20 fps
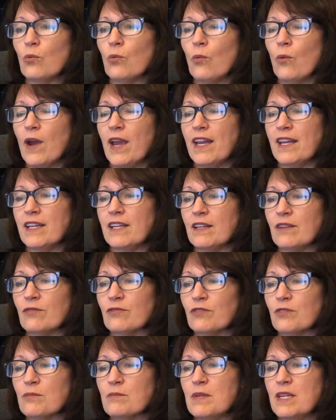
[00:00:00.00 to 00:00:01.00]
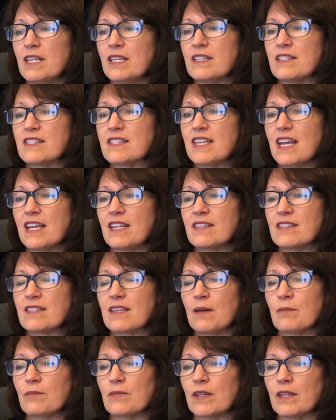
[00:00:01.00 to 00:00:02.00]
waiting for me to say
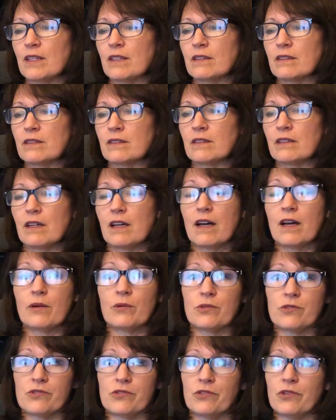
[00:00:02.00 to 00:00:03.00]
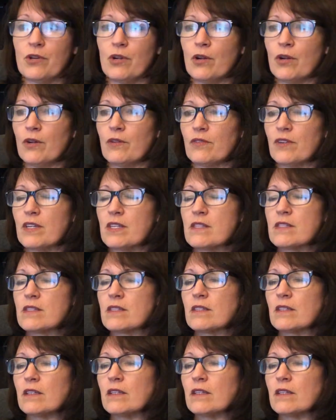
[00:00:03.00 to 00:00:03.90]
something. I was nervous.